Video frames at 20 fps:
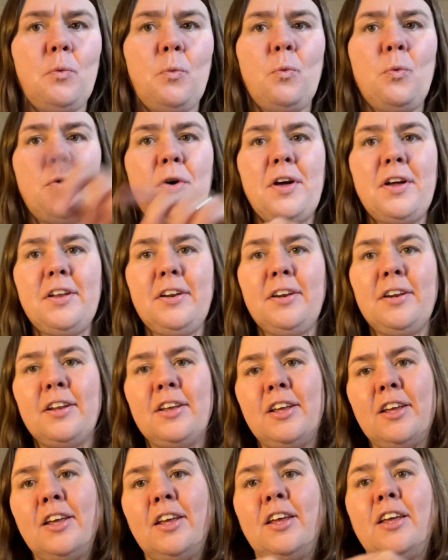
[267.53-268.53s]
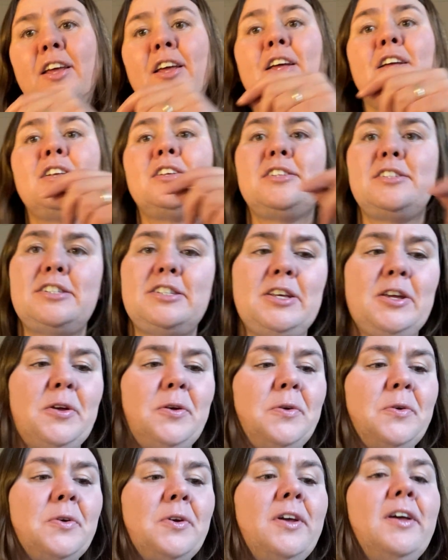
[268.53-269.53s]
1,
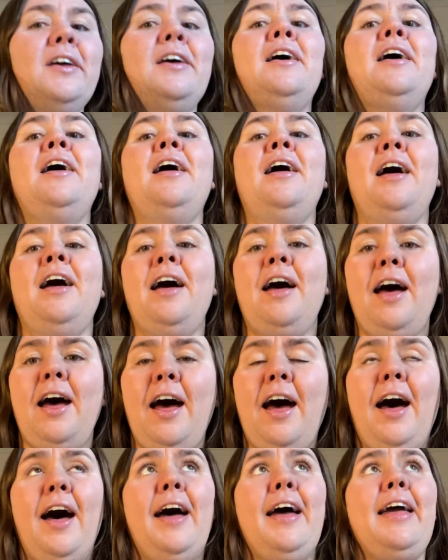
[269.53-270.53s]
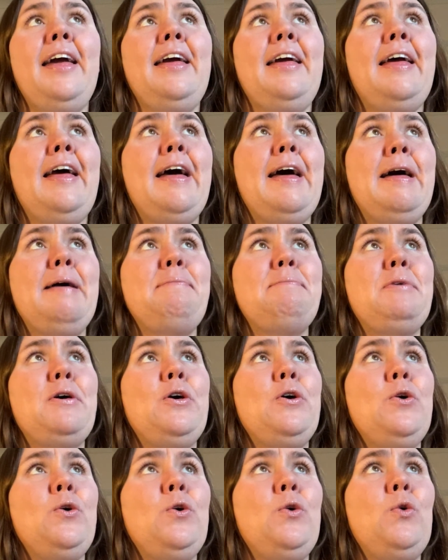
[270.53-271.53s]
2. I am
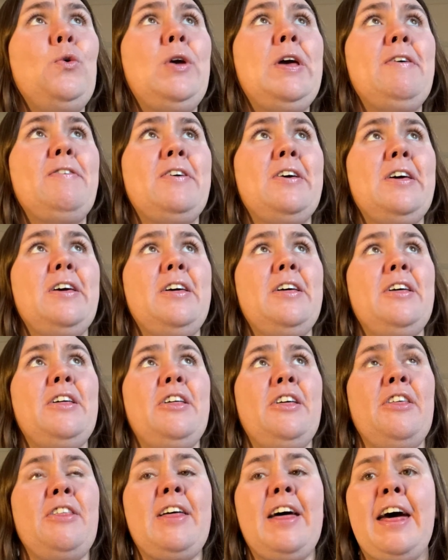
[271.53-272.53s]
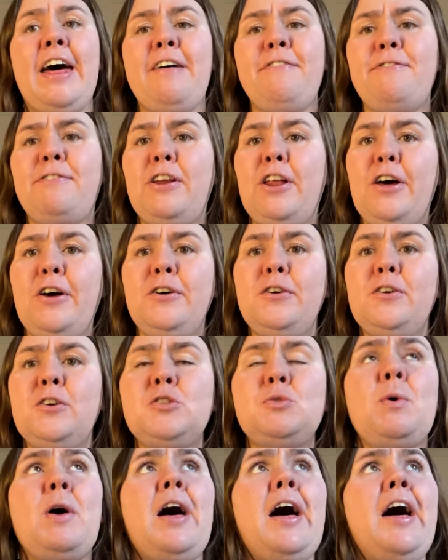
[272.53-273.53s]
a river that
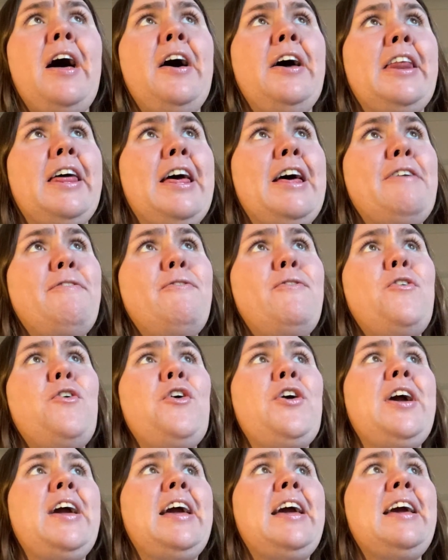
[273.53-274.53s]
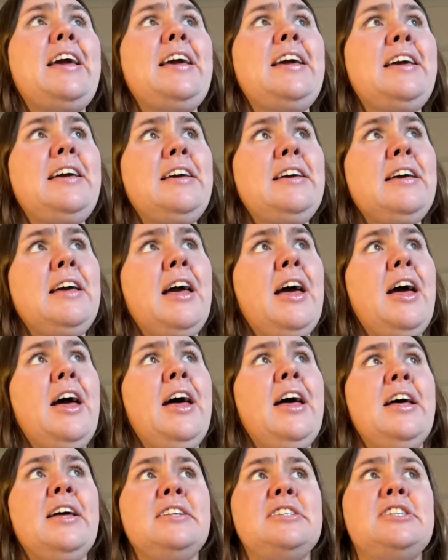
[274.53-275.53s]
flows wild and free,
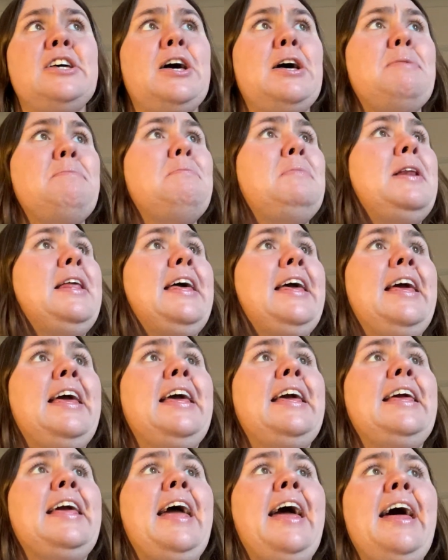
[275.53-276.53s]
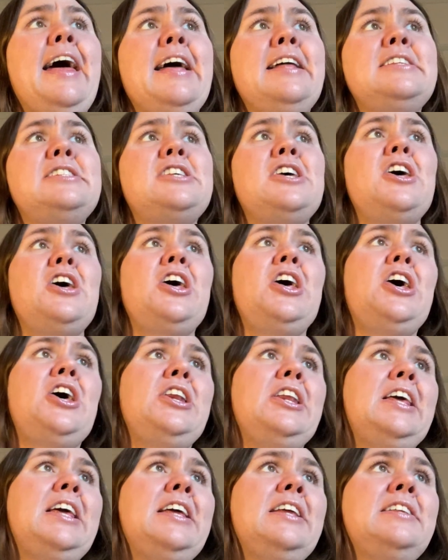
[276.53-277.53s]
tumbling and
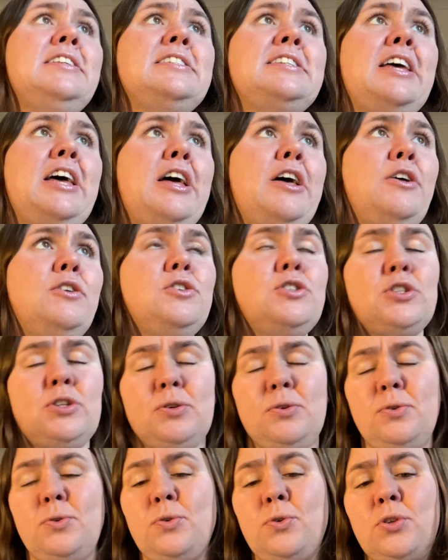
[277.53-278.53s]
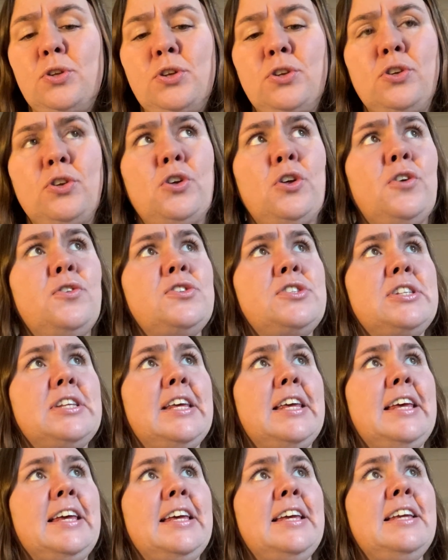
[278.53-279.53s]
turning down to the North
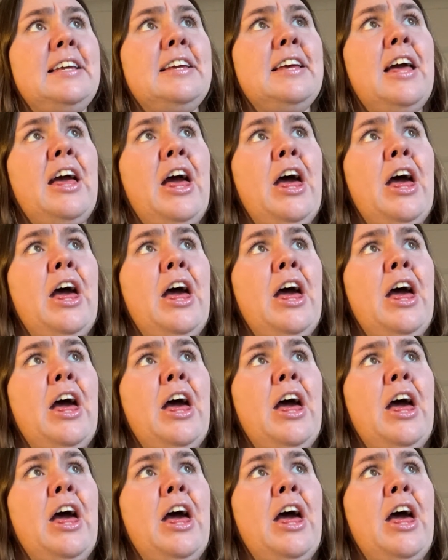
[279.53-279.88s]
Sea.